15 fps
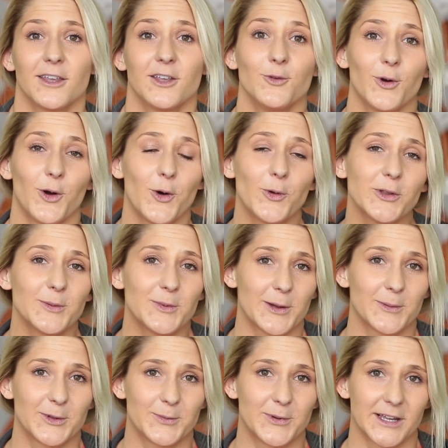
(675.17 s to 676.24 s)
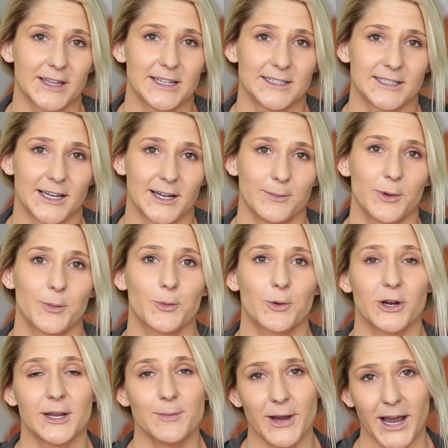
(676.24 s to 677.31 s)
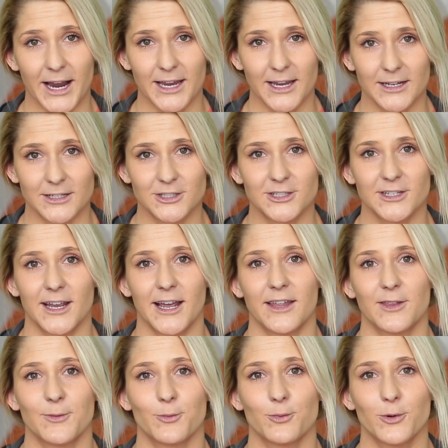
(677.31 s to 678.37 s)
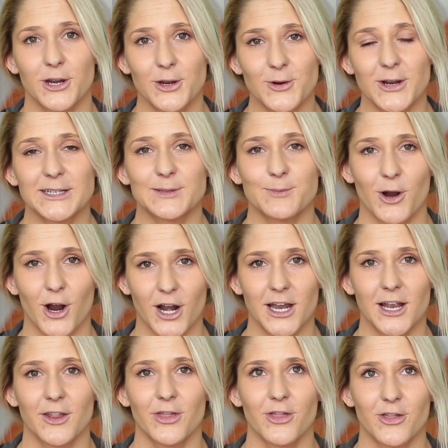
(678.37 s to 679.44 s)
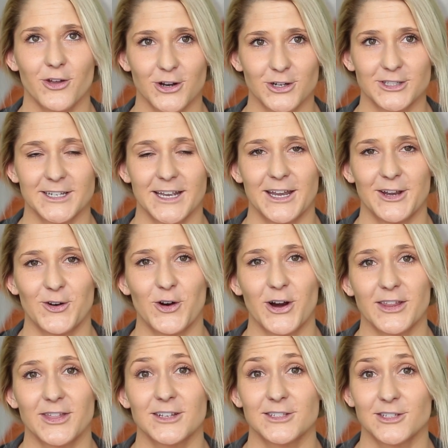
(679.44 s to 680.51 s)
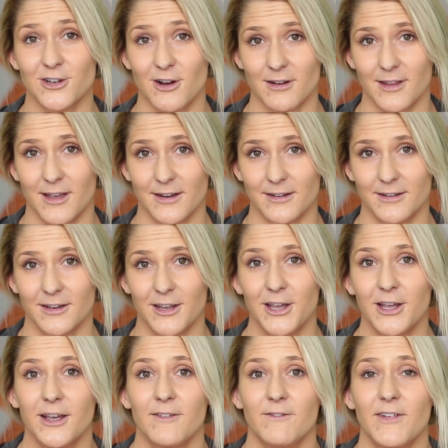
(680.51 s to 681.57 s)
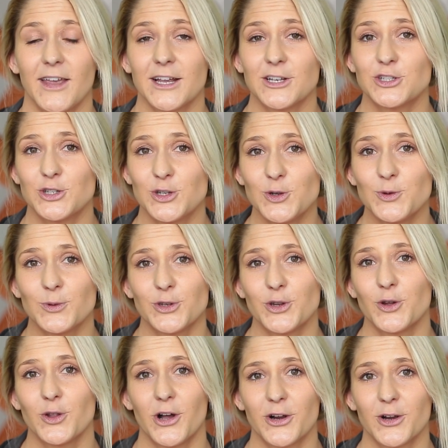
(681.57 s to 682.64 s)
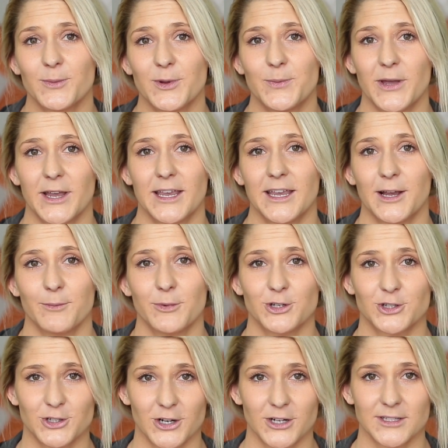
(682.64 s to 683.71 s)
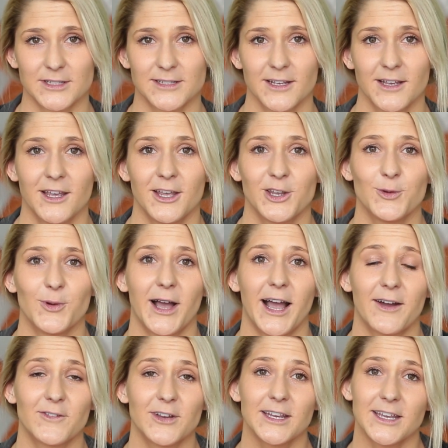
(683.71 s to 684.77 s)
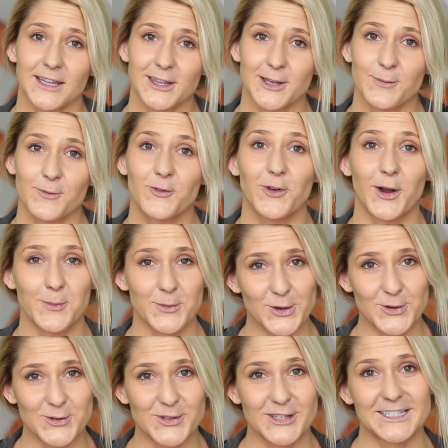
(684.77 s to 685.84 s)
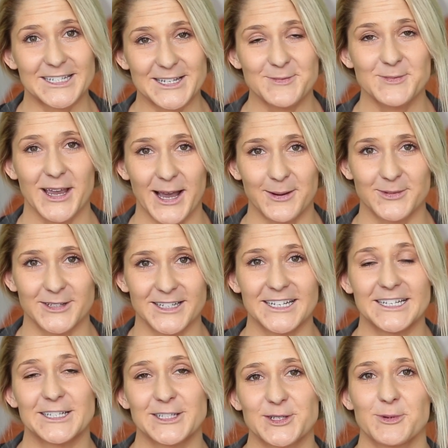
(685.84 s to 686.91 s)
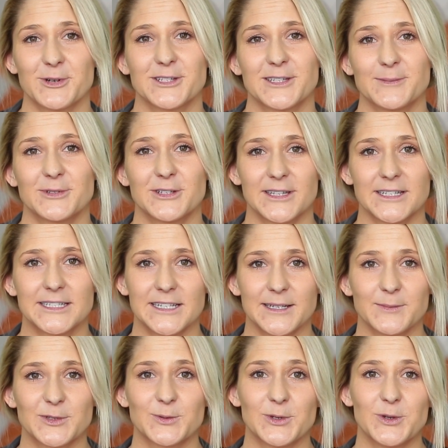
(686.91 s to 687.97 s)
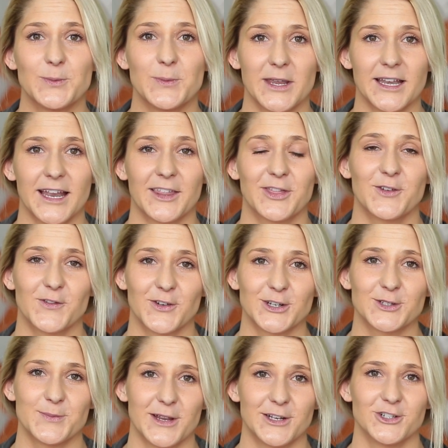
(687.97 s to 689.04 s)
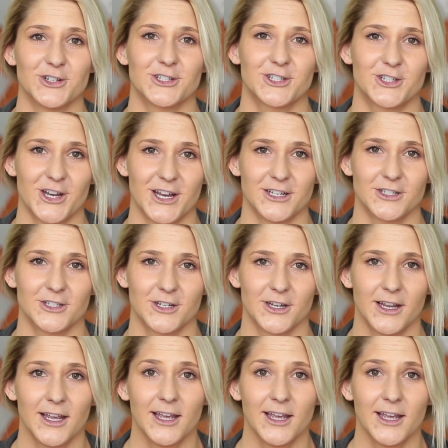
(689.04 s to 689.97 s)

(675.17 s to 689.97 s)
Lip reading: You will only be able to pick these up pre-packaged at the pre-race party on Thursday or at the start line. Van 2 will no longer be picking up your shirts. You will have to get them from you, the team captain, and disperse them to the teams when you meet at the first major exchange.